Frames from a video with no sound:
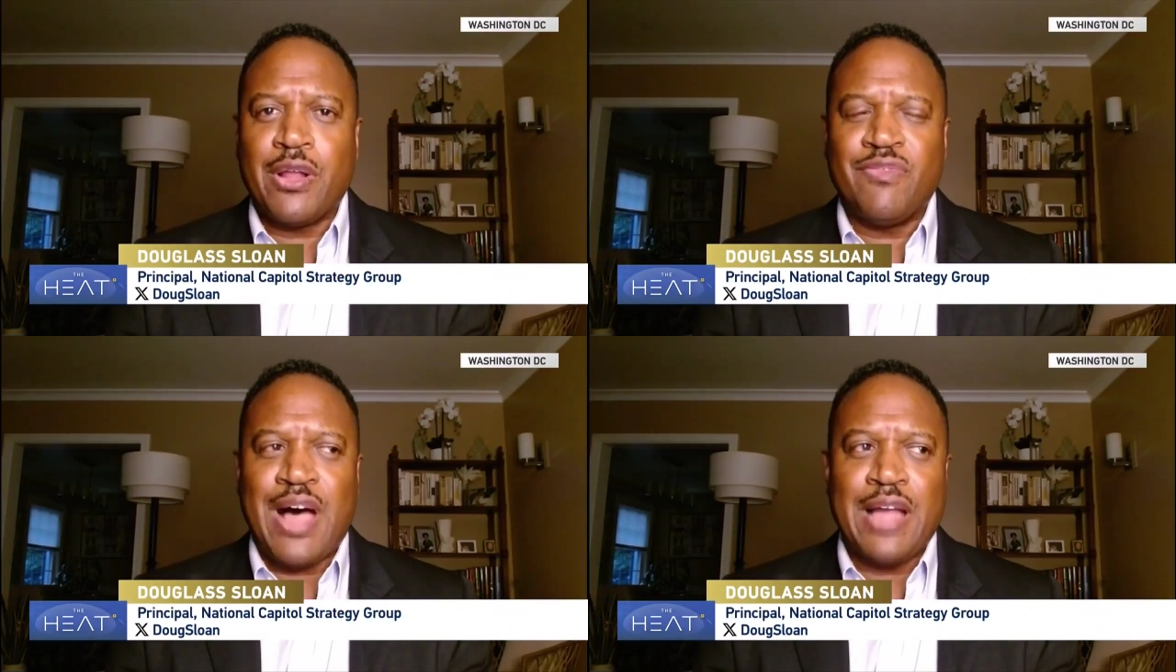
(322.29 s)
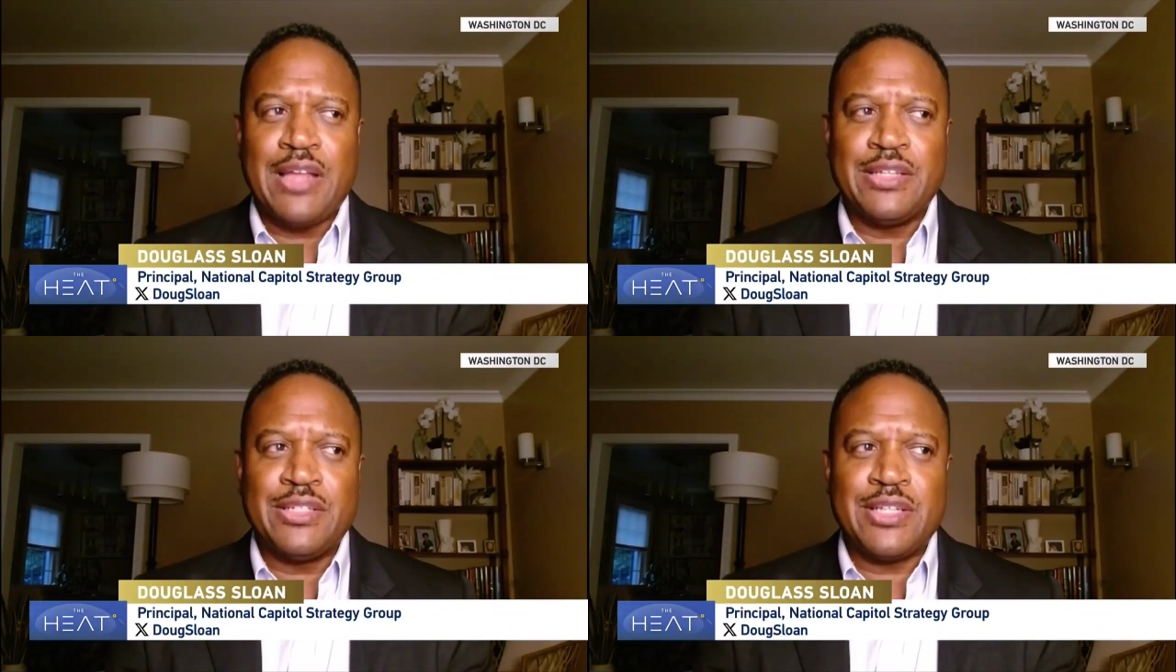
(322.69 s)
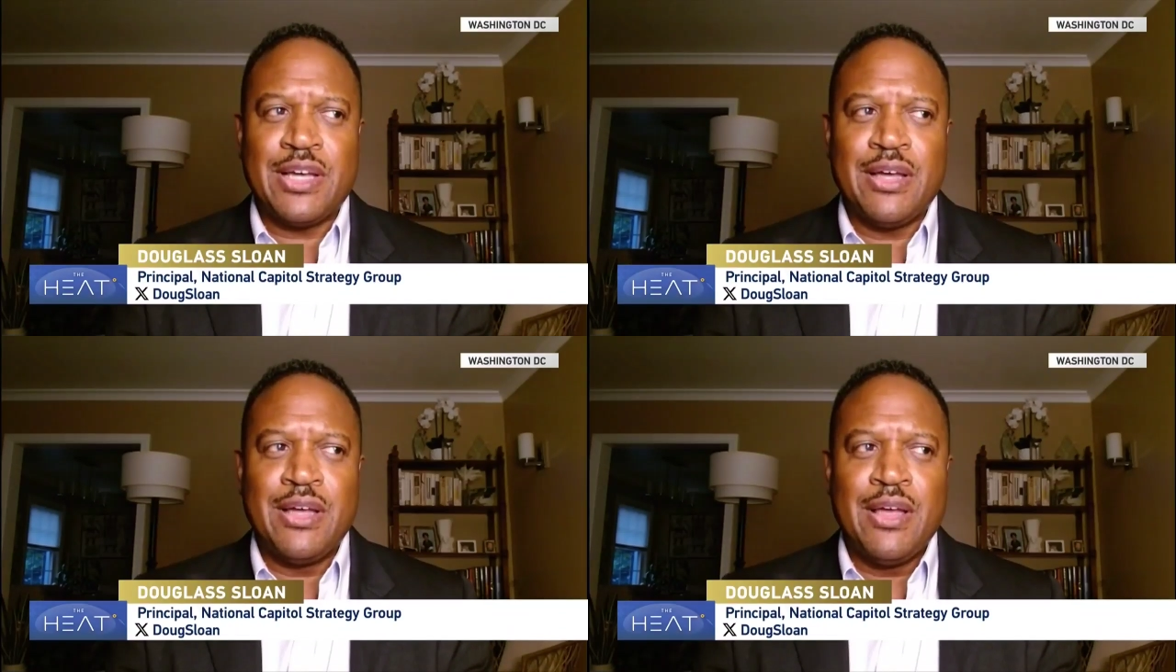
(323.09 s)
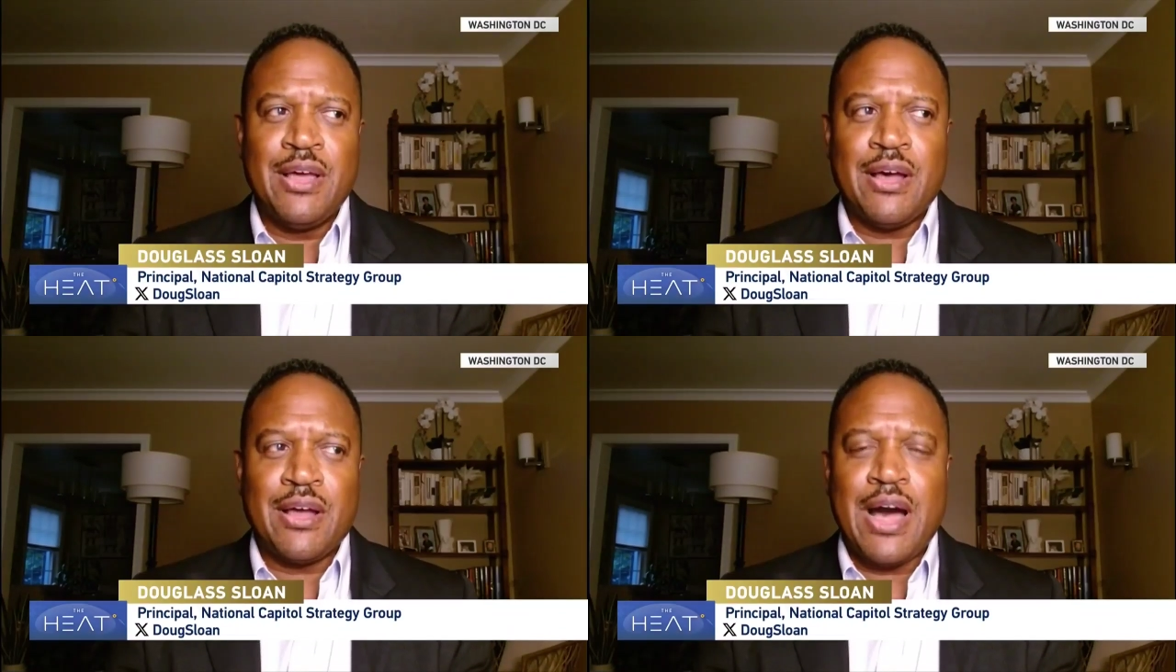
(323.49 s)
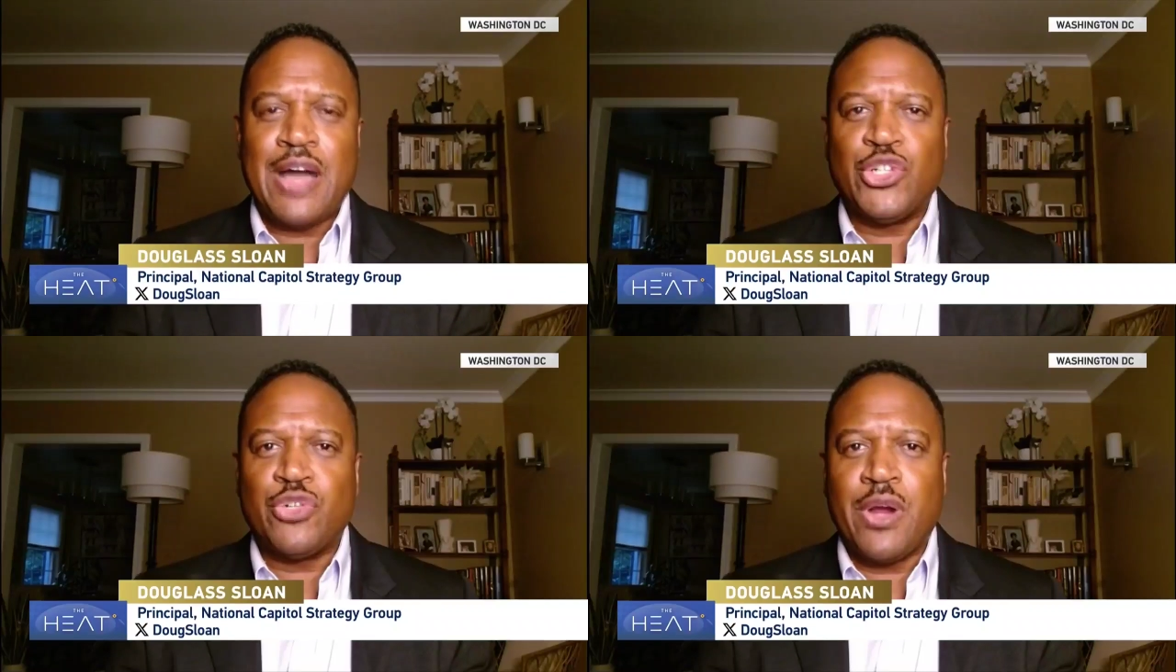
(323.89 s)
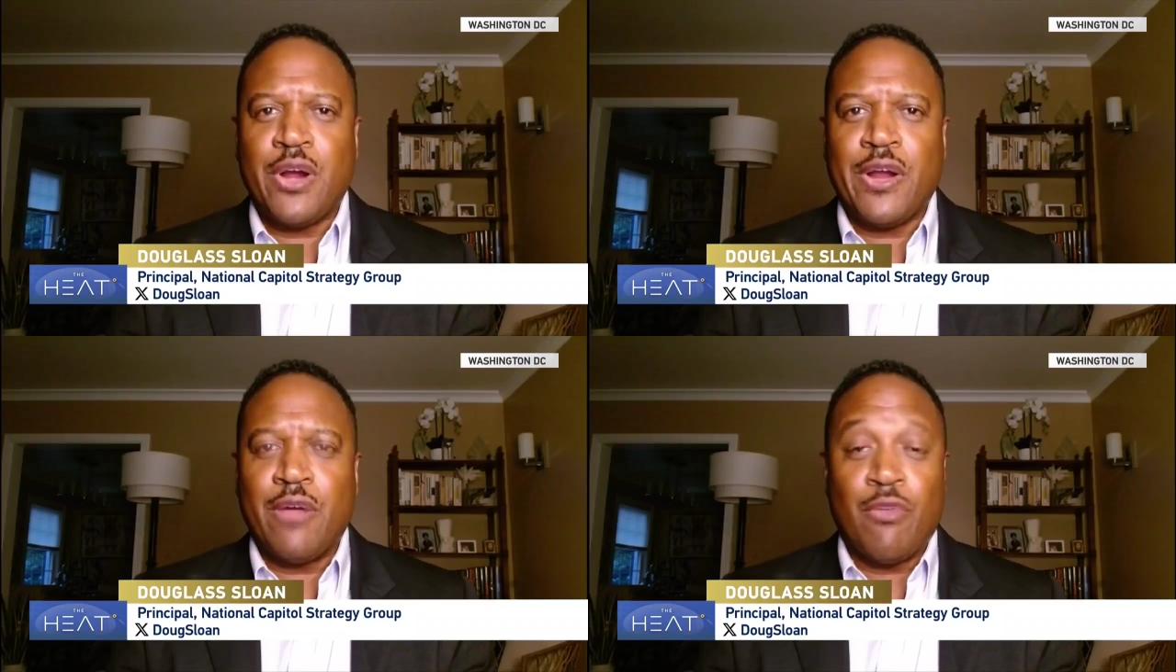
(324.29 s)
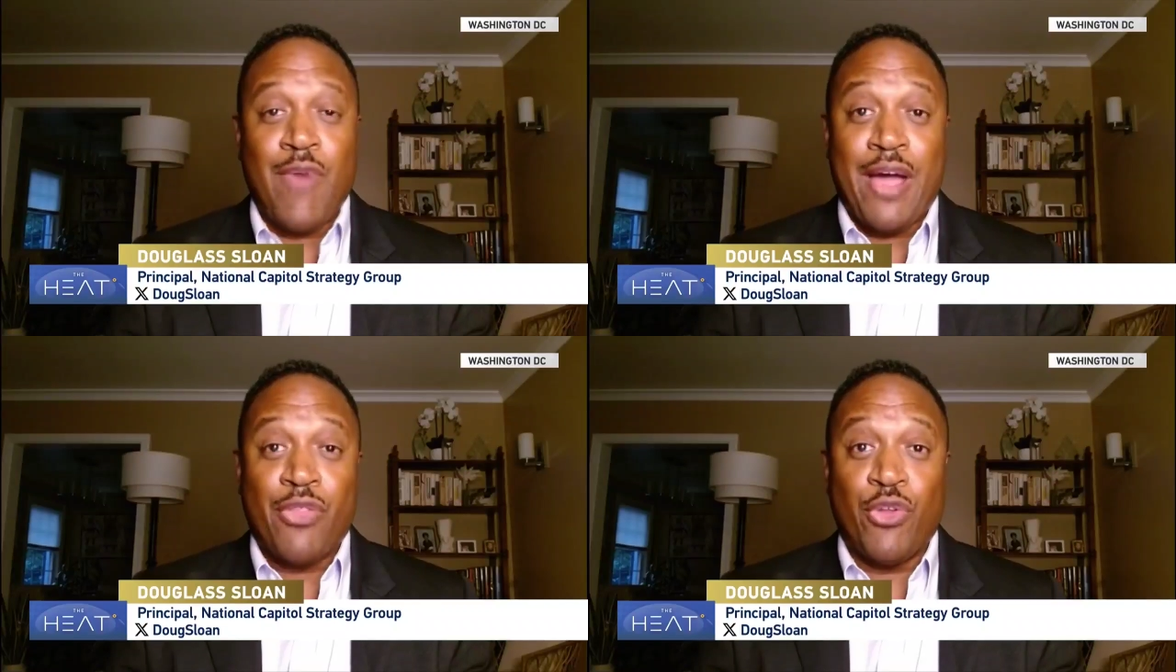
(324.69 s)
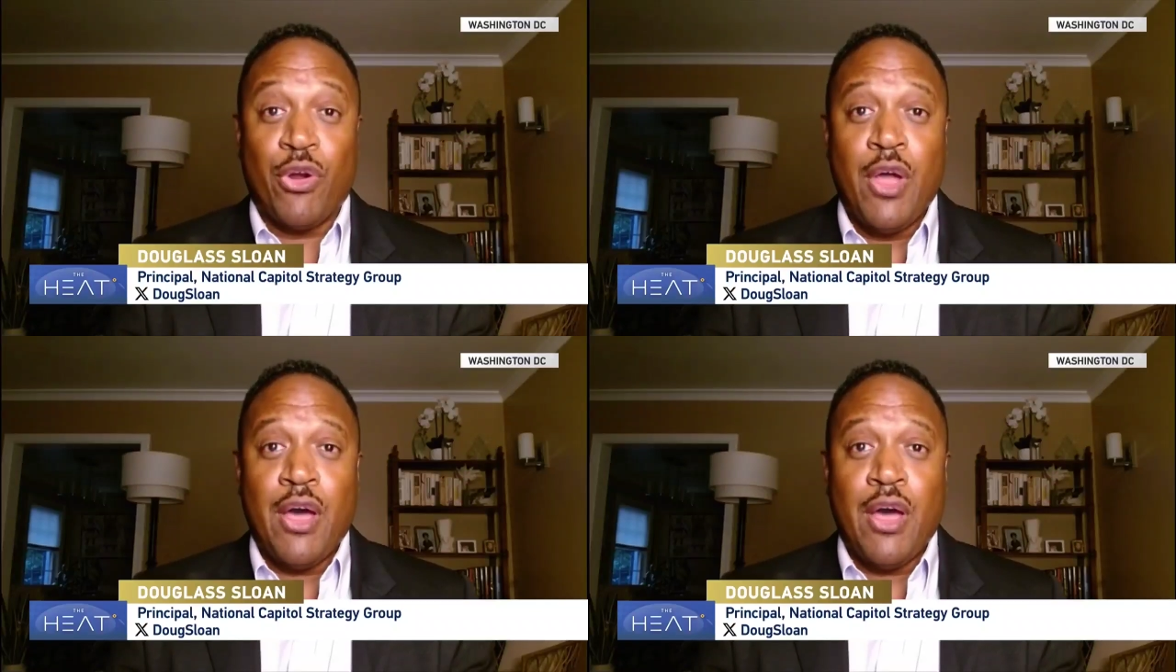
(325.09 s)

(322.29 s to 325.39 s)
violence, contrary, or rather,